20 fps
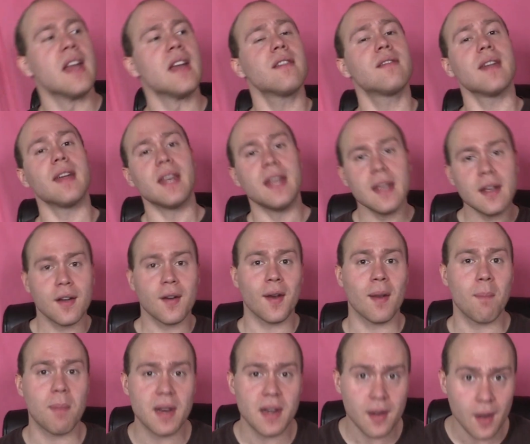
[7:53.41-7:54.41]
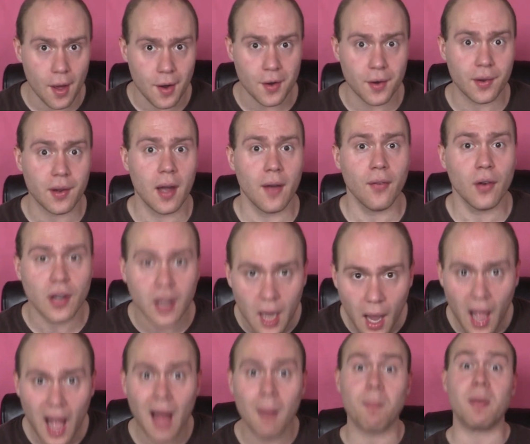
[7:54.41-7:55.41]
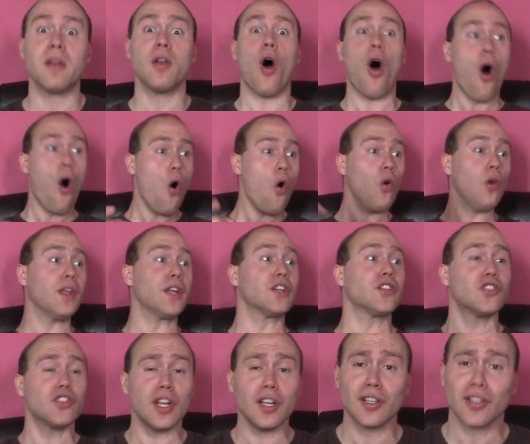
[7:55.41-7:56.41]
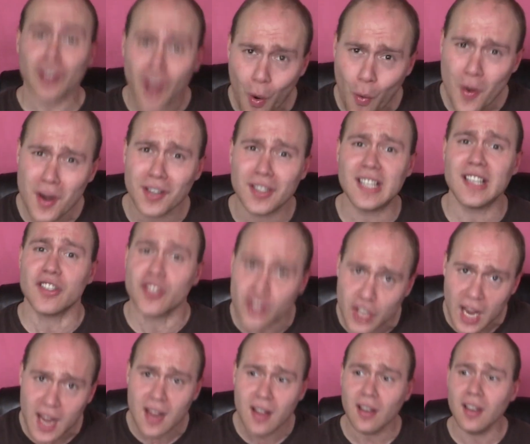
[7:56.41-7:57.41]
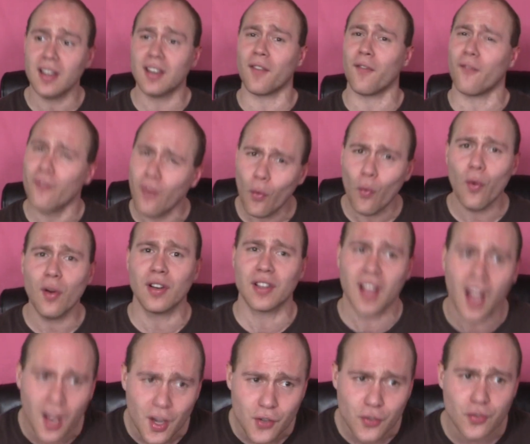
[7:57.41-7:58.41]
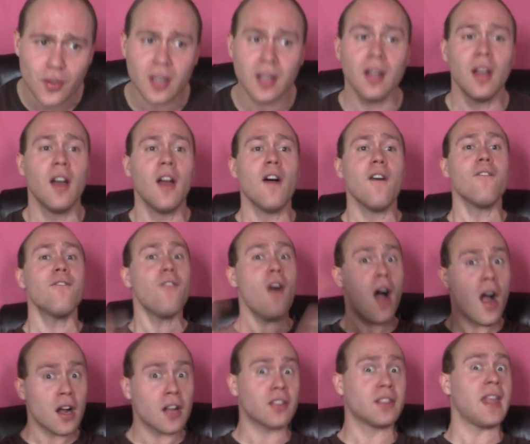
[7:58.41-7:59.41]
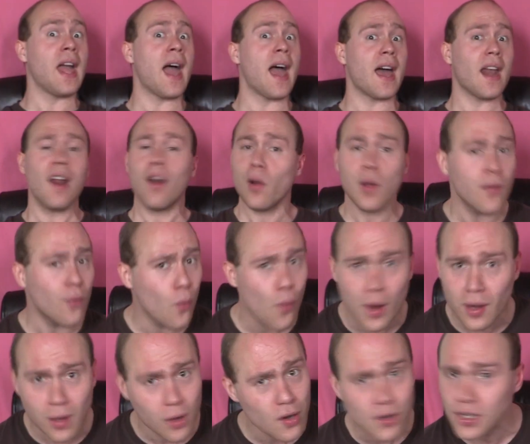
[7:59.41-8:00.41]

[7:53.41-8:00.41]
is that he could have been an undercover cop. And holy shit, going to jail in a foreign country? Fuck that. I don't even want to go to